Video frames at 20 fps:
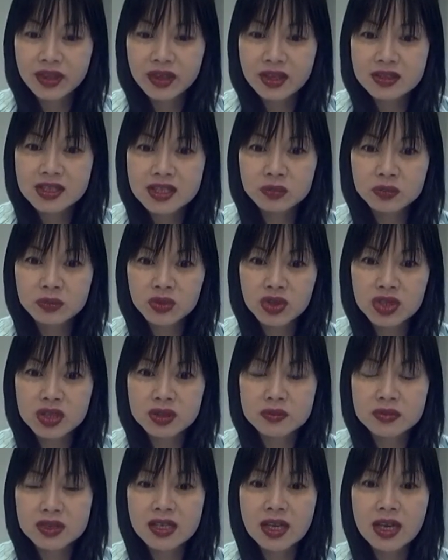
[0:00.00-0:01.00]

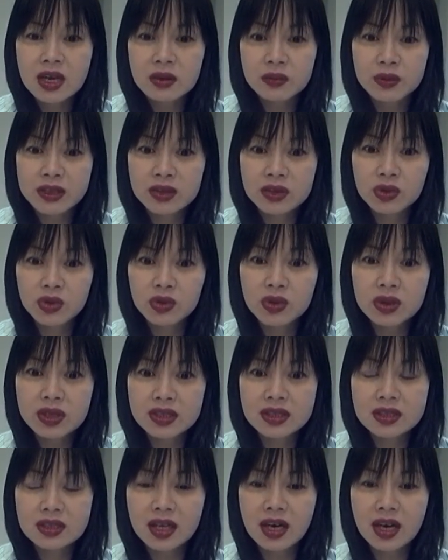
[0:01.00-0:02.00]
symptoms, but you look at
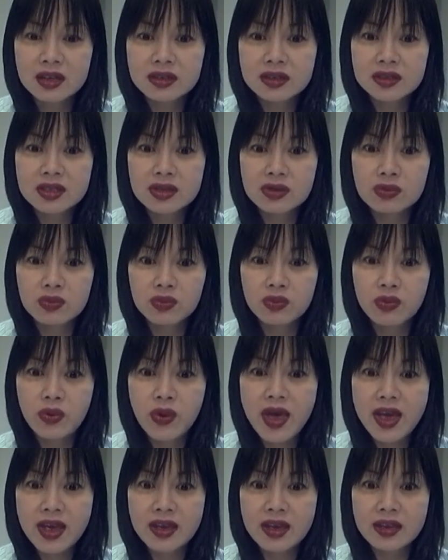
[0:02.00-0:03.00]
the tongue is
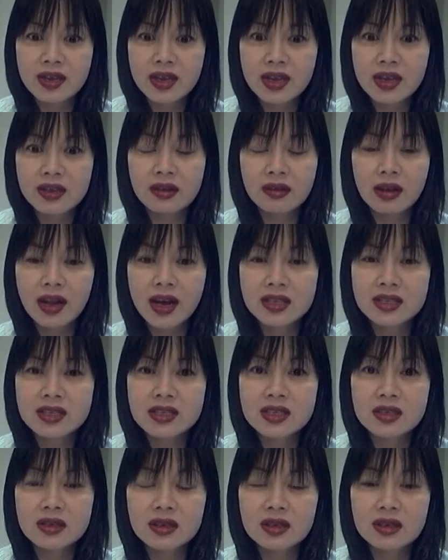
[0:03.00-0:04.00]
red and
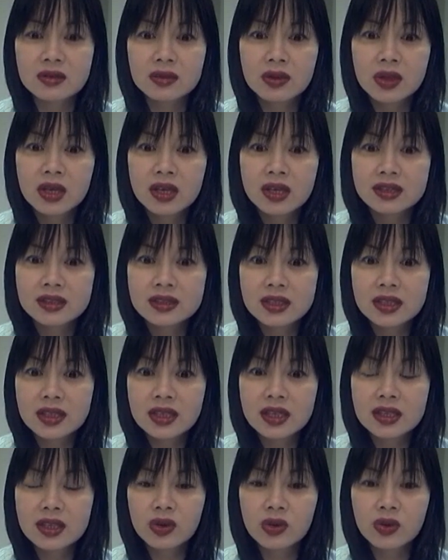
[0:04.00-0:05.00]
lots of
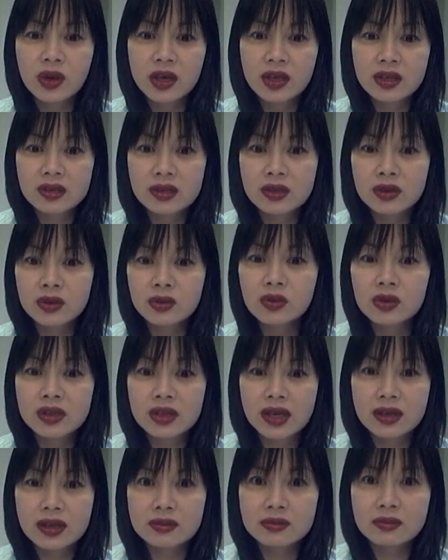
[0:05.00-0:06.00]
yellow, and you will
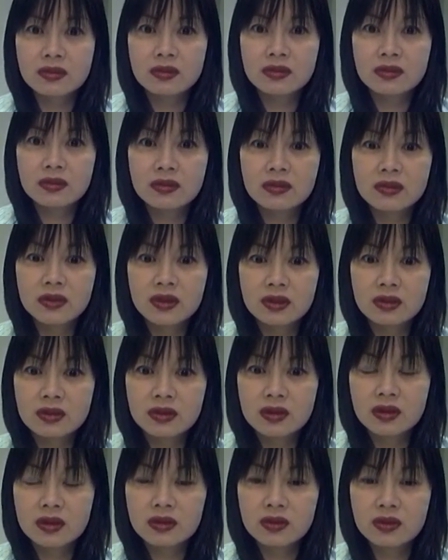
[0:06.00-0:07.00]
not
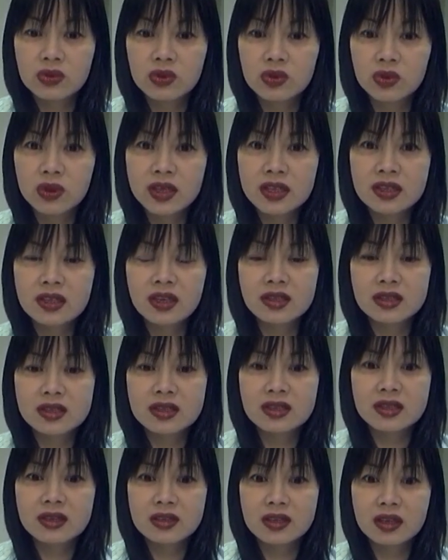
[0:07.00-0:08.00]
do it
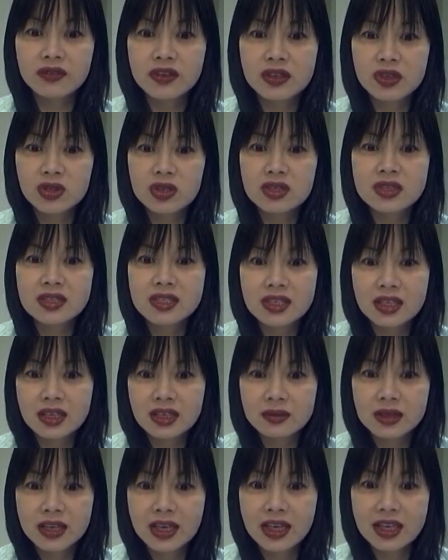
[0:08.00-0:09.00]
as a deficiency
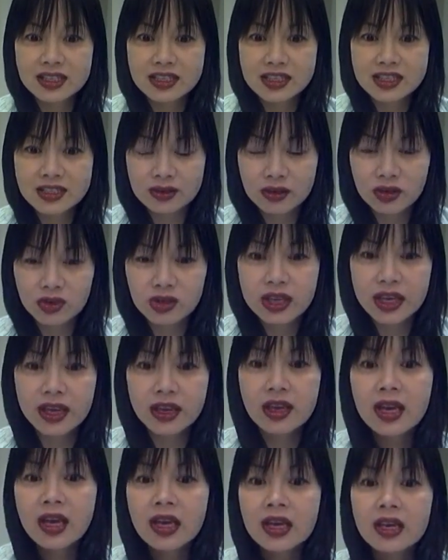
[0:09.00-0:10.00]
case.
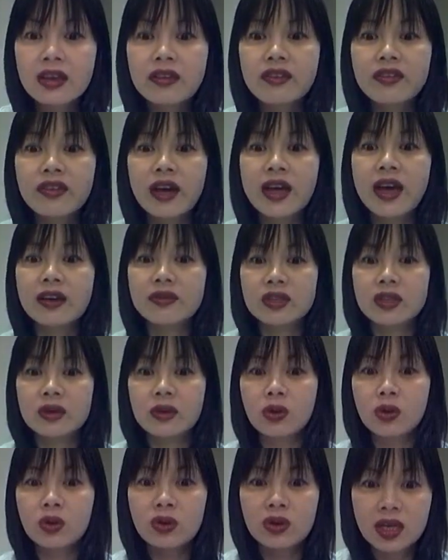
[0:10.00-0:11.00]
Okay, if have the
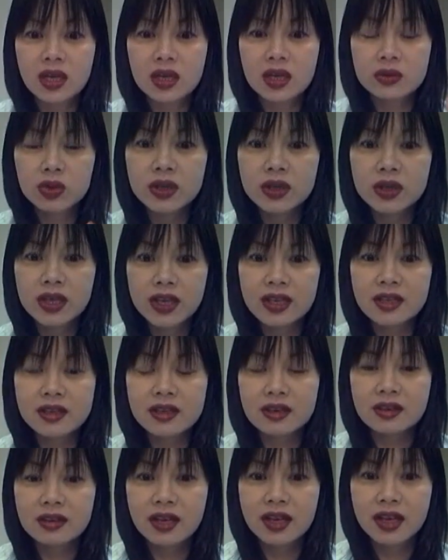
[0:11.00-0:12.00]
all come together
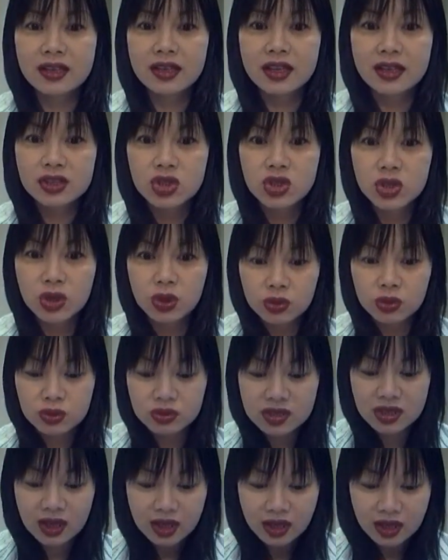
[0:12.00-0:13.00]
and it
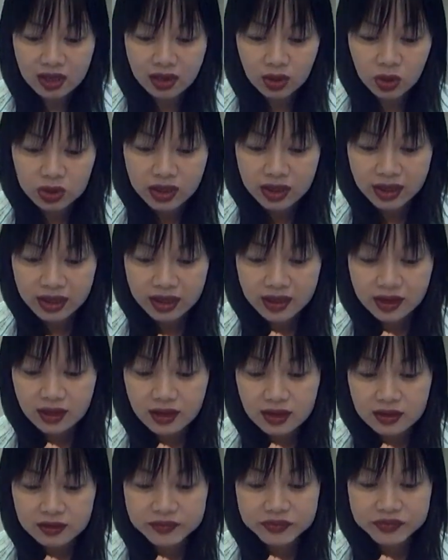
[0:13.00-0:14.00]
shows, okay,
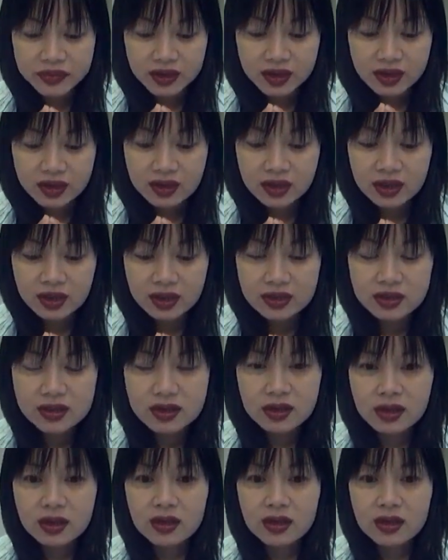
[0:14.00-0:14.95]
he is